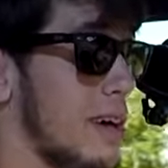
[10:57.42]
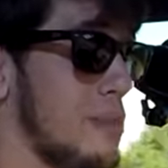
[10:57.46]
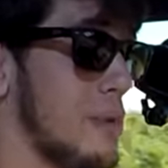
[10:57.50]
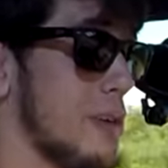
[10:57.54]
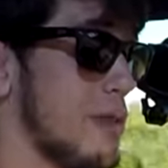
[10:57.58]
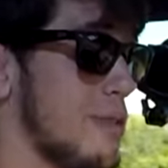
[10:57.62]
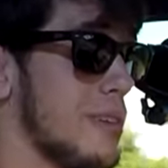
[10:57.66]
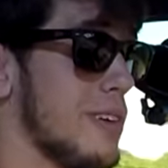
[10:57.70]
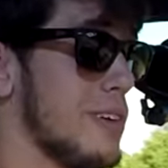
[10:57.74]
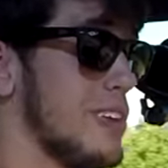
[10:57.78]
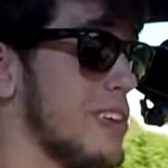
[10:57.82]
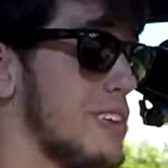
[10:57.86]

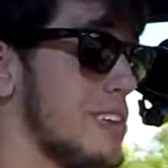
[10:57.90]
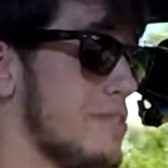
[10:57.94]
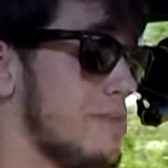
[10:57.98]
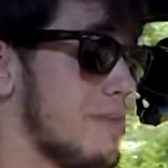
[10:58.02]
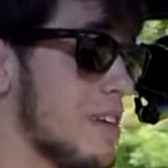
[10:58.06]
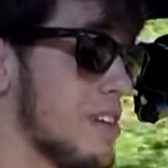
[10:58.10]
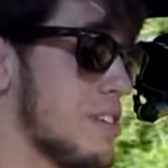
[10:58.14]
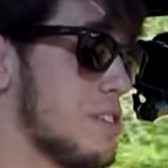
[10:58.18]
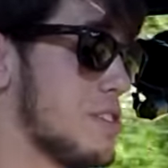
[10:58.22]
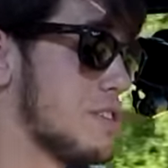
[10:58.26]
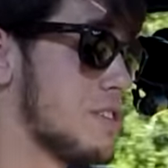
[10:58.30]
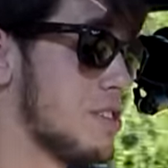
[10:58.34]
mean, really,
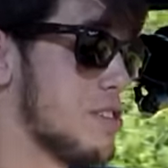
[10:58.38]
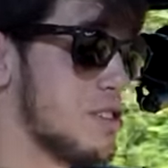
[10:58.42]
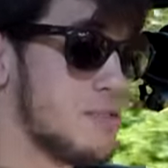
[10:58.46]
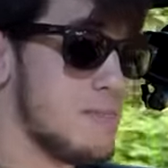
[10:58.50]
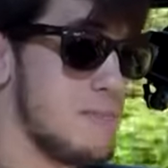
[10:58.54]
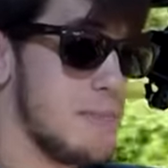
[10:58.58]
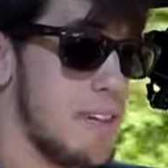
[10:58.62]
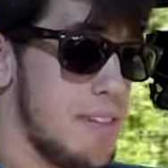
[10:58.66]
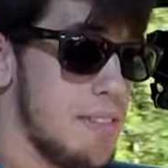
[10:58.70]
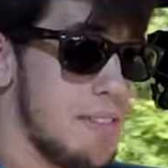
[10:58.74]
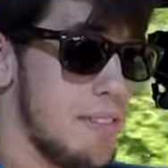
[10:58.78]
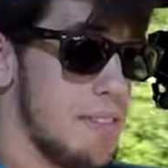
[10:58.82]
it's just,
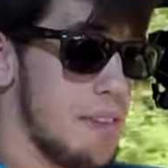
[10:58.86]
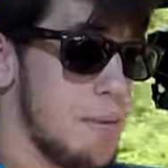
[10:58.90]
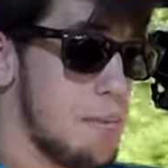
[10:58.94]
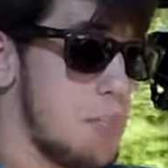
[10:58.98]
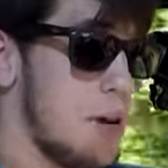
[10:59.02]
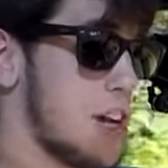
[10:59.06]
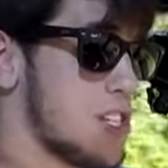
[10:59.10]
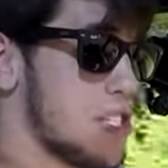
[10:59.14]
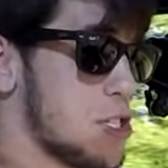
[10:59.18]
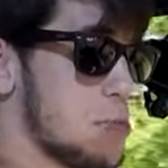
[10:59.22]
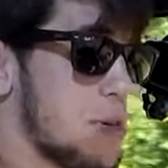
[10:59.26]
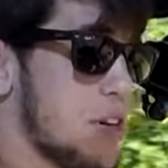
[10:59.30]
the
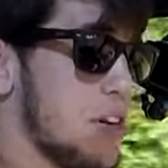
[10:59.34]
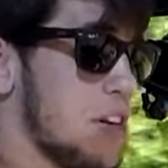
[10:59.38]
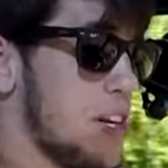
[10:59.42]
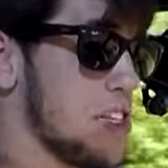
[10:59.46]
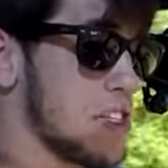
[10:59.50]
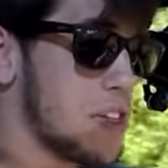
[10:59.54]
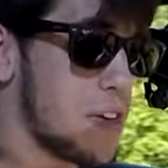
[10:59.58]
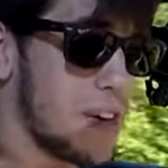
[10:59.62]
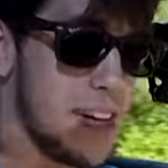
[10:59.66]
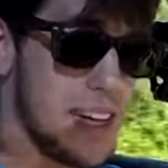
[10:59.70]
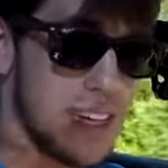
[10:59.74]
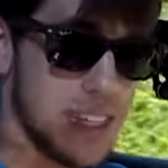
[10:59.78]

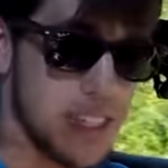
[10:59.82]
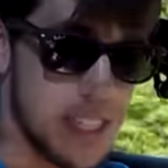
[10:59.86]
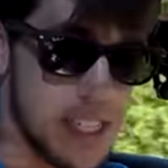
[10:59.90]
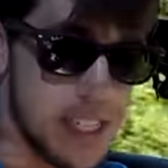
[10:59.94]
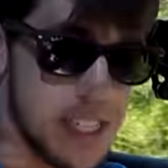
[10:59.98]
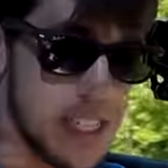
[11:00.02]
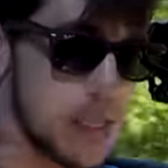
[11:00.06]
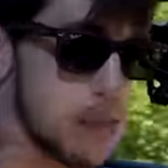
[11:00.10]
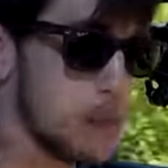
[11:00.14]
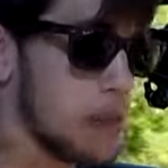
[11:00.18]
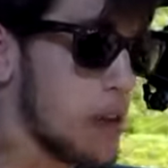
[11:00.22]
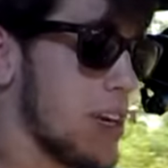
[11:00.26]
possibilities are
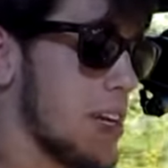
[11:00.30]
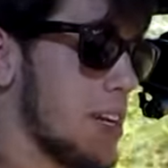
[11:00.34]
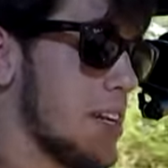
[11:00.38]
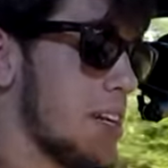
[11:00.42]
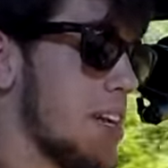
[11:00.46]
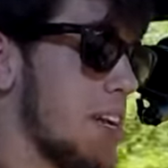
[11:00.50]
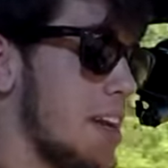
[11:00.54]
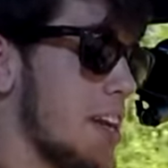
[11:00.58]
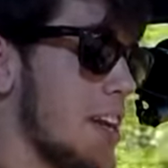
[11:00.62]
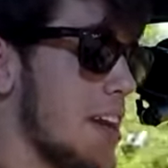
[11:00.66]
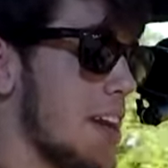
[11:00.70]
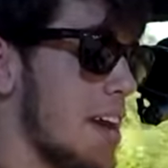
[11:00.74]
endless, but
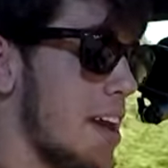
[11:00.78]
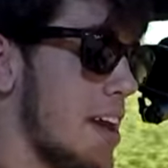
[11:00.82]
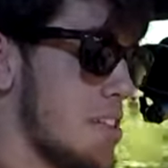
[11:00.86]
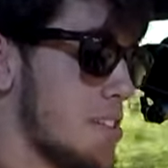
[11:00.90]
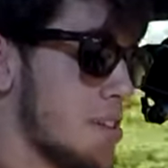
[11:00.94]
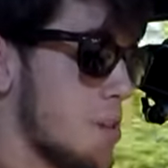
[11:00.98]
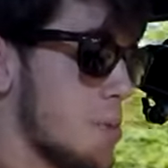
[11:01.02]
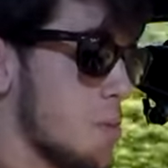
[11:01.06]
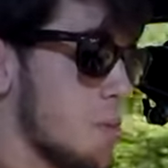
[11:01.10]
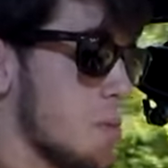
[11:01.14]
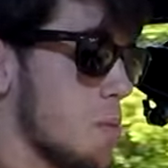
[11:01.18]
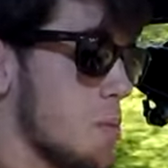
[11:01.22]

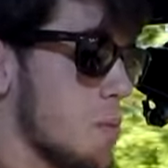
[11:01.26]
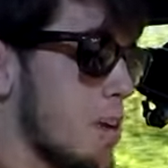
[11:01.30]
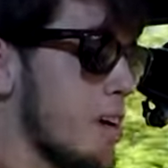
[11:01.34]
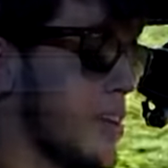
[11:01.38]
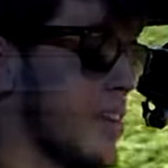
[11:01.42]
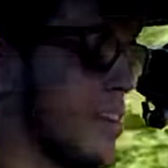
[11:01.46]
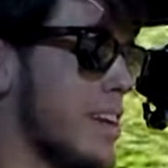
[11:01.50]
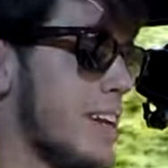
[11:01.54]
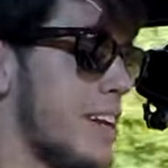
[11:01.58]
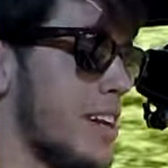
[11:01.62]
it's a really